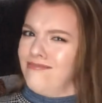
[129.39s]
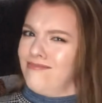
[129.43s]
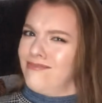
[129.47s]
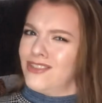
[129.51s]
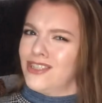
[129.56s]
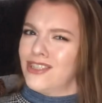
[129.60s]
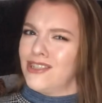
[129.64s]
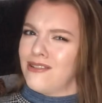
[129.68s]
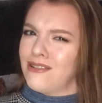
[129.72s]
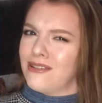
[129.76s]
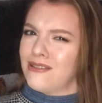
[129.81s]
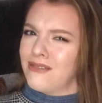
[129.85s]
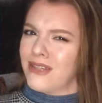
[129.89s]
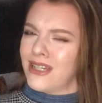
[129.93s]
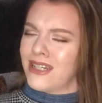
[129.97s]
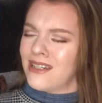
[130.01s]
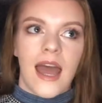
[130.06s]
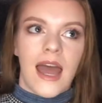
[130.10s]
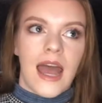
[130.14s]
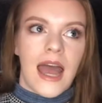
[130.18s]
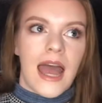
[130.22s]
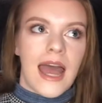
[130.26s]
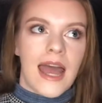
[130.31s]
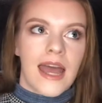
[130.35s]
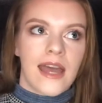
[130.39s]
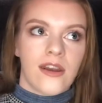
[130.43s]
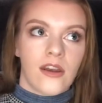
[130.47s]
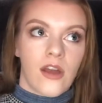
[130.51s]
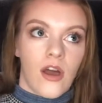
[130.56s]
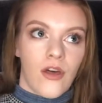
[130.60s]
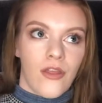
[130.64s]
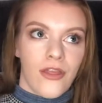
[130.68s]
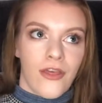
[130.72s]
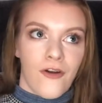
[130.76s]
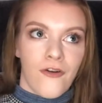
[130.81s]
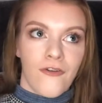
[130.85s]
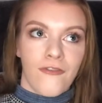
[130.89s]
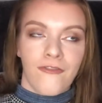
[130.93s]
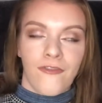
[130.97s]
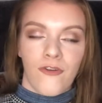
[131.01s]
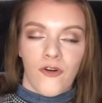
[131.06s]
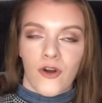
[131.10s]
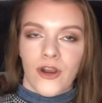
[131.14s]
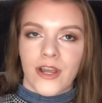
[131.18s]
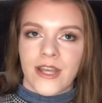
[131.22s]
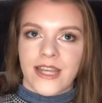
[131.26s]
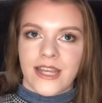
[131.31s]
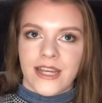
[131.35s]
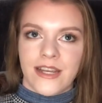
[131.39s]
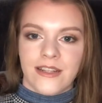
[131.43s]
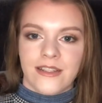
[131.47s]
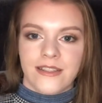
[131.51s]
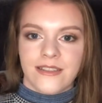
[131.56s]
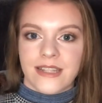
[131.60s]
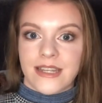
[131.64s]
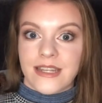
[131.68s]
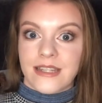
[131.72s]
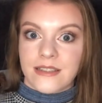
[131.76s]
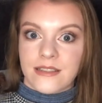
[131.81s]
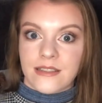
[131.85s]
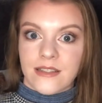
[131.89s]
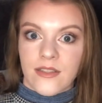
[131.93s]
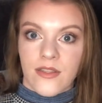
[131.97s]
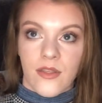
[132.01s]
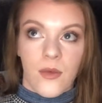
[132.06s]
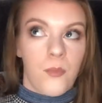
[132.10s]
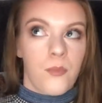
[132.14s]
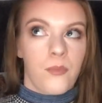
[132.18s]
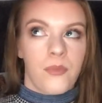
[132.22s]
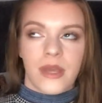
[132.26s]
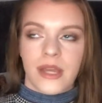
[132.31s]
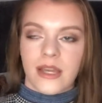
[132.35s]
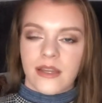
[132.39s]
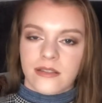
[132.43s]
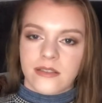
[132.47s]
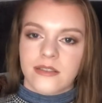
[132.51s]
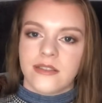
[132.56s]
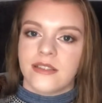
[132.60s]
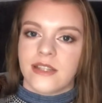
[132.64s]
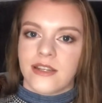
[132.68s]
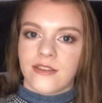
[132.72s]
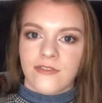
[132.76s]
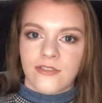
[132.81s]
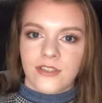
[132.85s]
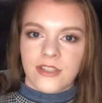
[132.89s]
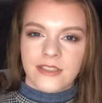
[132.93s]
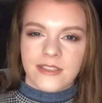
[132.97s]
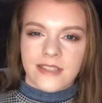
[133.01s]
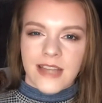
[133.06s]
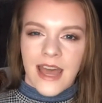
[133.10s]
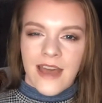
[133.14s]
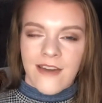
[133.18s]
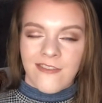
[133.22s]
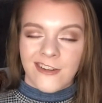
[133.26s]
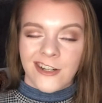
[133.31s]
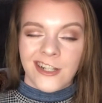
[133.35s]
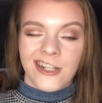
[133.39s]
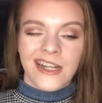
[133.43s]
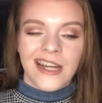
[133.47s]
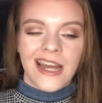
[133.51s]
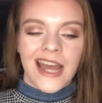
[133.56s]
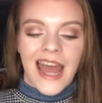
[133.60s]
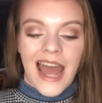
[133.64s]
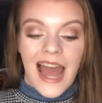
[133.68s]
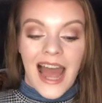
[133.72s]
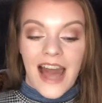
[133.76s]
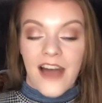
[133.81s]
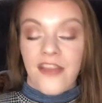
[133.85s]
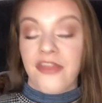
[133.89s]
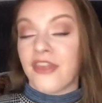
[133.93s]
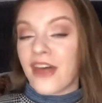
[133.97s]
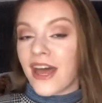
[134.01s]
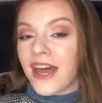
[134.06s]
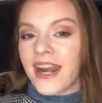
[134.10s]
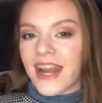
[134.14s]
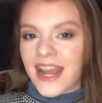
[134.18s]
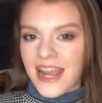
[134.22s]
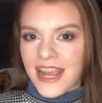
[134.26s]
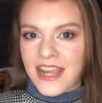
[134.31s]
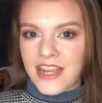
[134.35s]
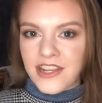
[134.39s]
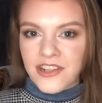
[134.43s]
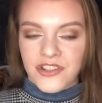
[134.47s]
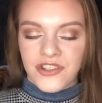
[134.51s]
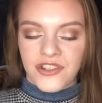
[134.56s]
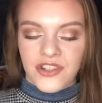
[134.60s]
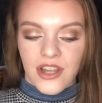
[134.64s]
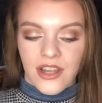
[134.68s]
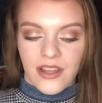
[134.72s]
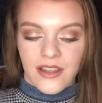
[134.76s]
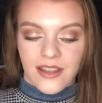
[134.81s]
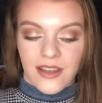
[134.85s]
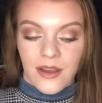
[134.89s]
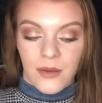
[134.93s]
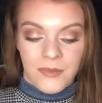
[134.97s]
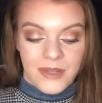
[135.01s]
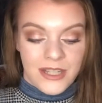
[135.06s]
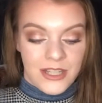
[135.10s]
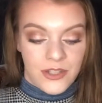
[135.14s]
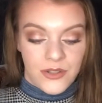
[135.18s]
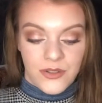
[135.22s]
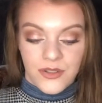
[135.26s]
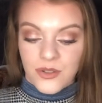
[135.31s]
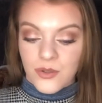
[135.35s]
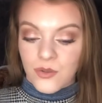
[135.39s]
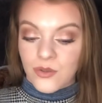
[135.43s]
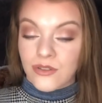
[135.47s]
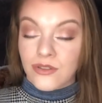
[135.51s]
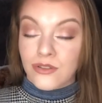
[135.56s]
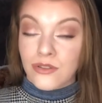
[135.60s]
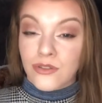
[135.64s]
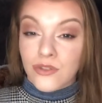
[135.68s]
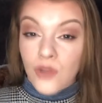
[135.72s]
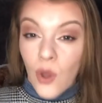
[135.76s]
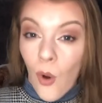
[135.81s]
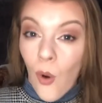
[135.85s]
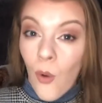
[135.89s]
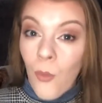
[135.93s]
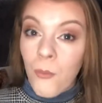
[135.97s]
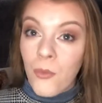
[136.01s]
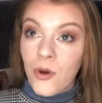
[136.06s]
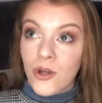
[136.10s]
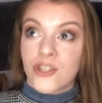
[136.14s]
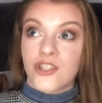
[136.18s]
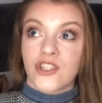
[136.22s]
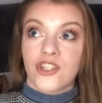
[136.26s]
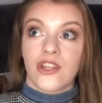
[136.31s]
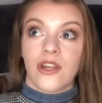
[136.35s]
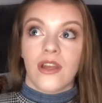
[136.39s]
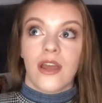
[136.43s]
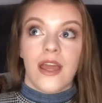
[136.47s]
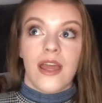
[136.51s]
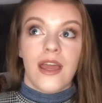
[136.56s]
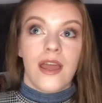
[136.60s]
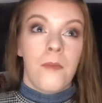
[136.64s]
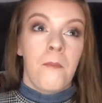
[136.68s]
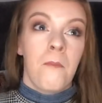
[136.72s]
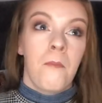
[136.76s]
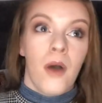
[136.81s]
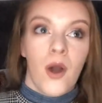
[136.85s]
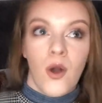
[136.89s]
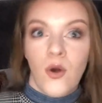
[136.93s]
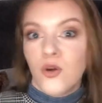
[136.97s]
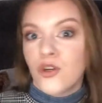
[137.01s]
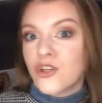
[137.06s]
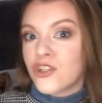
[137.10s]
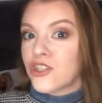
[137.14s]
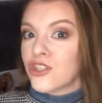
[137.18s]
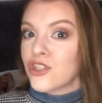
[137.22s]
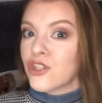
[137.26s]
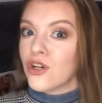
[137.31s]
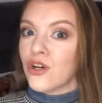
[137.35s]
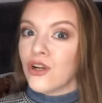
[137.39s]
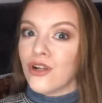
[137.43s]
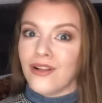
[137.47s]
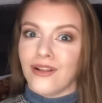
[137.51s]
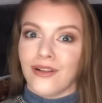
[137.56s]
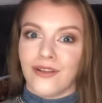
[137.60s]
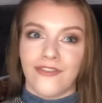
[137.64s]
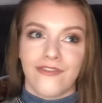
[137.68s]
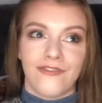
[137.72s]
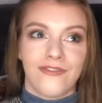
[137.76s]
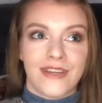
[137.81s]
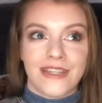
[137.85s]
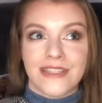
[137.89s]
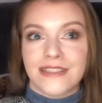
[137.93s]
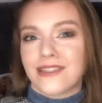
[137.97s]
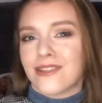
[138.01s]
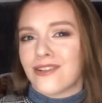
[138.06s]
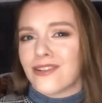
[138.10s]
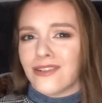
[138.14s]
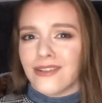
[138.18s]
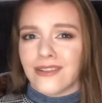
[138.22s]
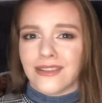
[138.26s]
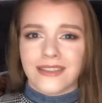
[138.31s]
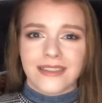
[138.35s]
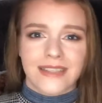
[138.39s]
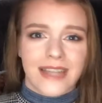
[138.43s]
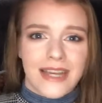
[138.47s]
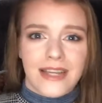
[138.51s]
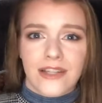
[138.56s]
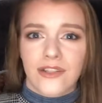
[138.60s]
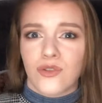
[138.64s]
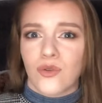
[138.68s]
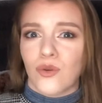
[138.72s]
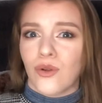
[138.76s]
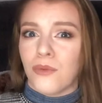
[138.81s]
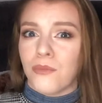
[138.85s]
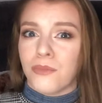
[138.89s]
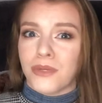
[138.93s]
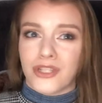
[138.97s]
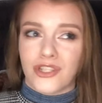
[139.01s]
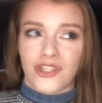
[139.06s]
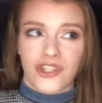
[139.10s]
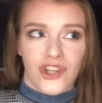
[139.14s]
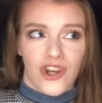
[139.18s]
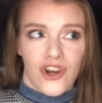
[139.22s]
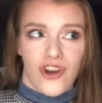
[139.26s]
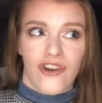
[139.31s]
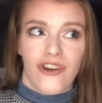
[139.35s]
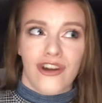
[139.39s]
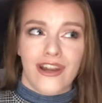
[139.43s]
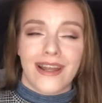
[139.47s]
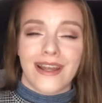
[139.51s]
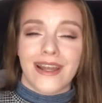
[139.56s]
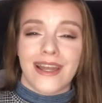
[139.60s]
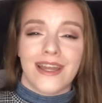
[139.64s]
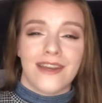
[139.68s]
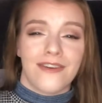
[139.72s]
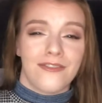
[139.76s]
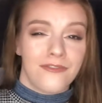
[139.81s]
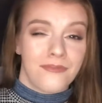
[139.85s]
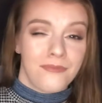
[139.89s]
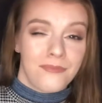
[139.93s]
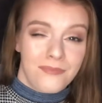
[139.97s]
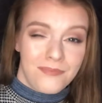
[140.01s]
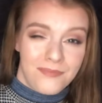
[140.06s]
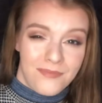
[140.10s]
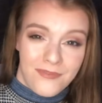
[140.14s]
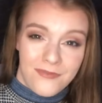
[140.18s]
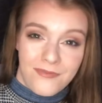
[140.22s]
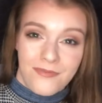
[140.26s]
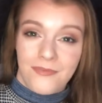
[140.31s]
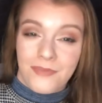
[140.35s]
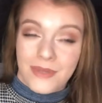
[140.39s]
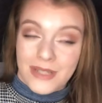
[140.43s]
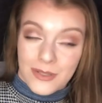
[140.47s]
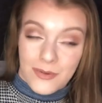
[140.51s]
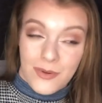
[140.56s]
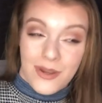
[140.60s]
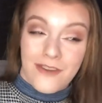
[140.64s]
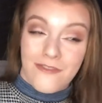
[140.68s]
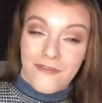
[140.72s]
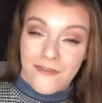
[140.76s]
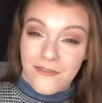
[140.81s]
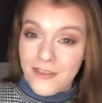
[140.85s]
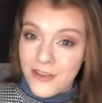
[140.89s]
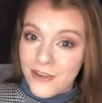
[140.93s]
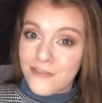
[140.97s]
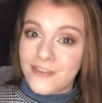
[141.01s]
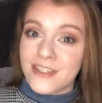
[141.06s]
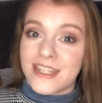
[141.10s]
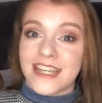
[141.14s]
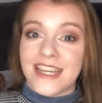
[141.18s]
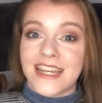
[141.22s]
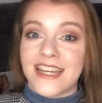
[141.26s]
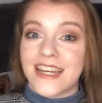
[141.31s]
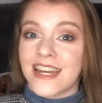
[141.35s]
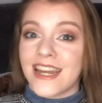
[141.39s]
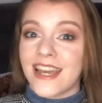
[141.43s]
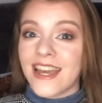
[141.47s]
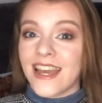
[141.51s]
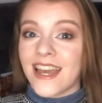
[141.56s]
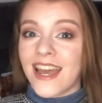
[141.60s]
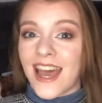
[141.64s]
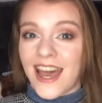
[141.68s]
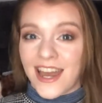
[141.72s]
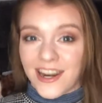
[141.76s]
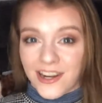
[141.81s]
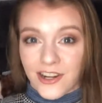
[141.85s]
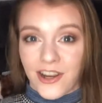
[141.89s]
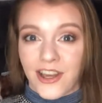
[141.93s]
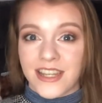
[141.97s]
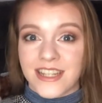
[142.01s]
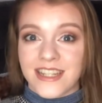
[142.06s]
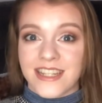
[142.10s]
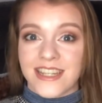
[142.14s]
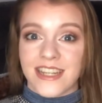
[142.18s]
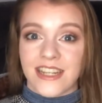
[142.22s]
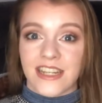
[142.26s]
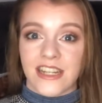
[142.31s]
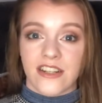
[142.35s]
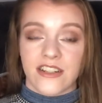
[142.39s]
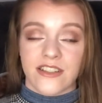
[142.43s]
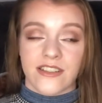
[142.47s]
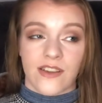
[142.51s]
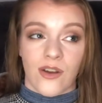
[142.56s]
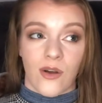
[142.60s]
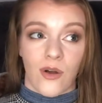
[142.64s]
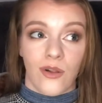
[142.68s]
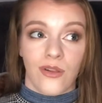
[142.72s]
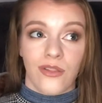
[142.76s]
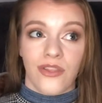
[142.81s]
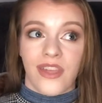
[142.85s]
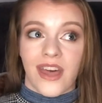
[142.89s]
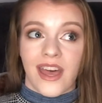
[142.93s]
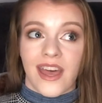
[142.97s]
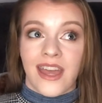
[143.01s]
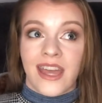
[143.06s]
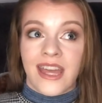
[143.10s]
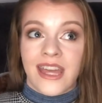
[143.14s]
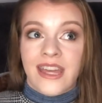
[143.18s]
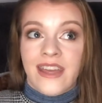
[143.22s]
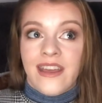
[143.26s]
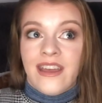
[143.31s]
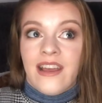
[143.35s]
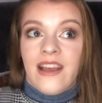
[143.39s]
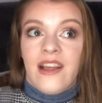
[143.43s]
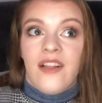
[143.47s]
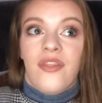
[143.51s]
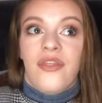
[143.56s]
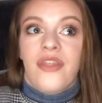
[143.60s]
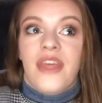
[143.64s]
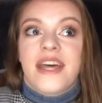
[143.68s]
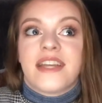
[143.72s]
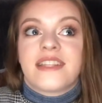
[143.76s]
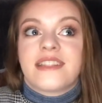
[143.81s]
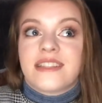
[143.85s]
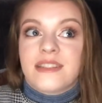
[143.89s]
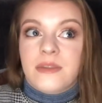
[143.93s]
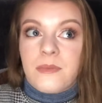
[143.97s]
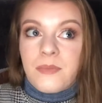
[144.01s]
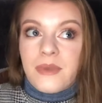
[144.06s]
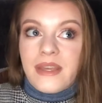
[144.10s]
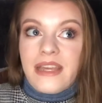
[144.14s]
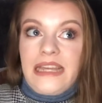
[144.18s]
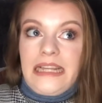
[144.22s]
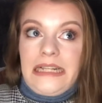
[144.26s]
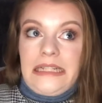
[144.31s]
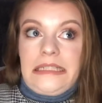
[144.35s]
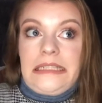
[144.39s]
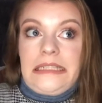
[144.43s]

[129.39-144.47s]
Do you know what I mean? And although 4 years isn't the biggest difference ever, at that age, I mean, you do so much emotional, physical, sexual maturing in between 15 and 19 years old that that's a bit...